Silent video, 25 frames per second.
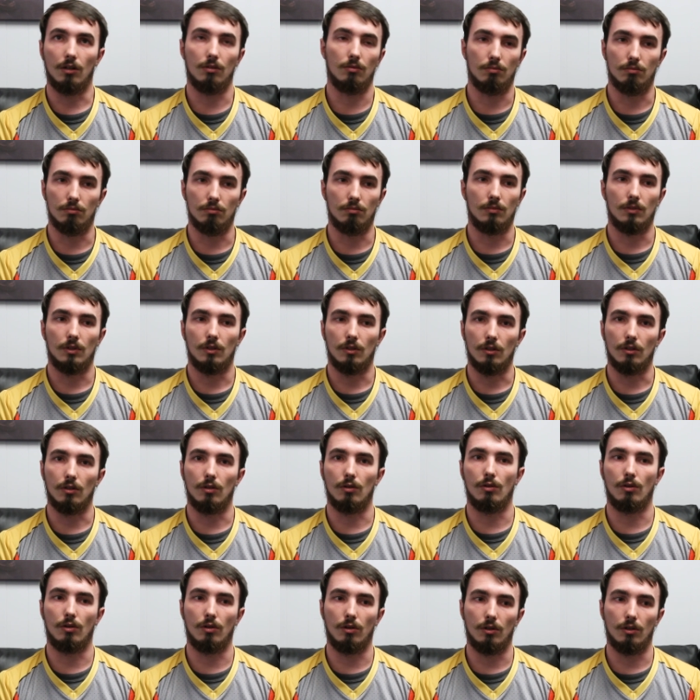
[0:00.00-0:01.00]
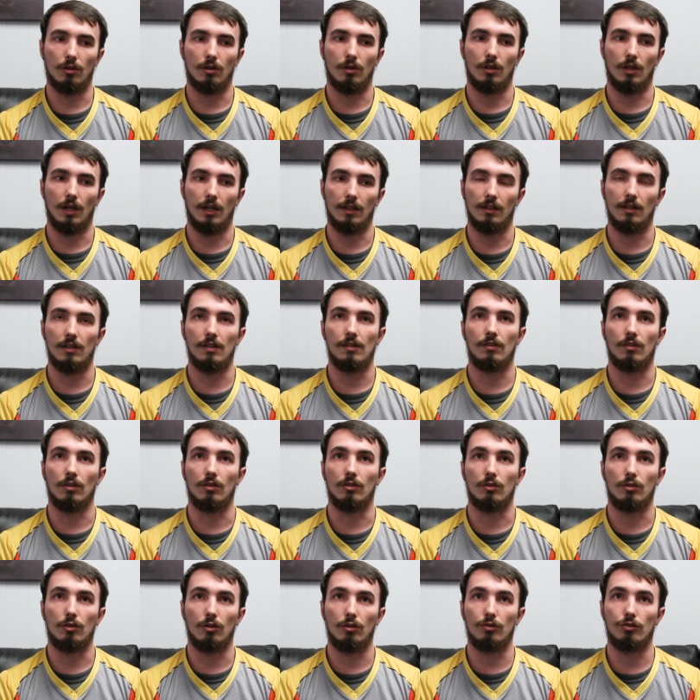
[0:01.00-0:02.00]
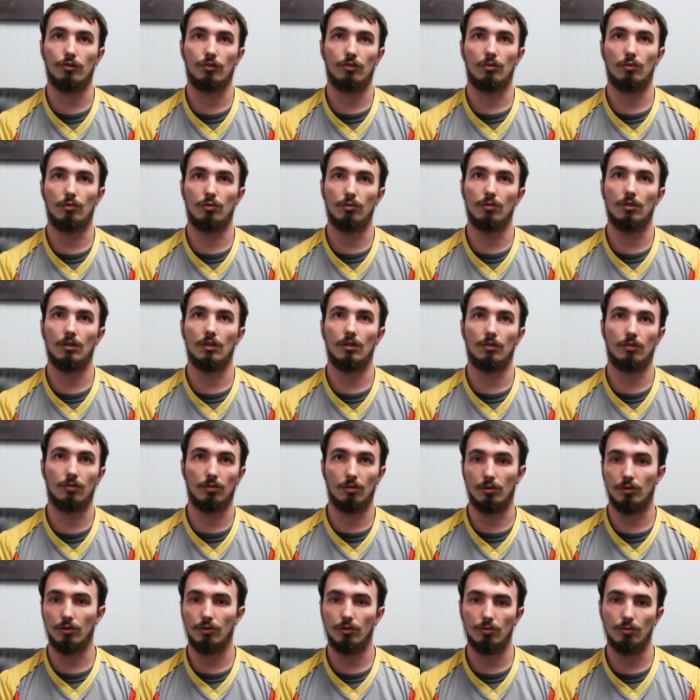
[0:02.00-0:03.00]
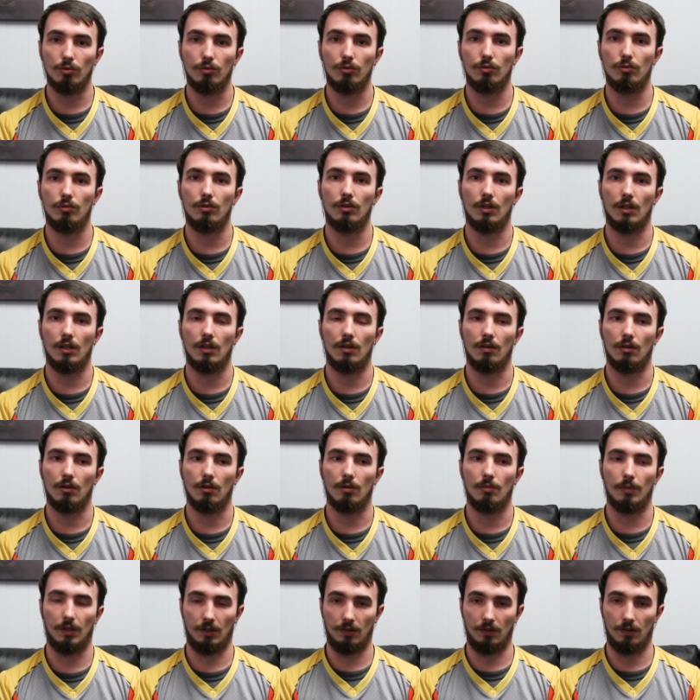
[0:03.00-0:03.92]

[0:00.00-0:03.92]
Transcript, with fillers: and our analyst and coach do solo Q2 in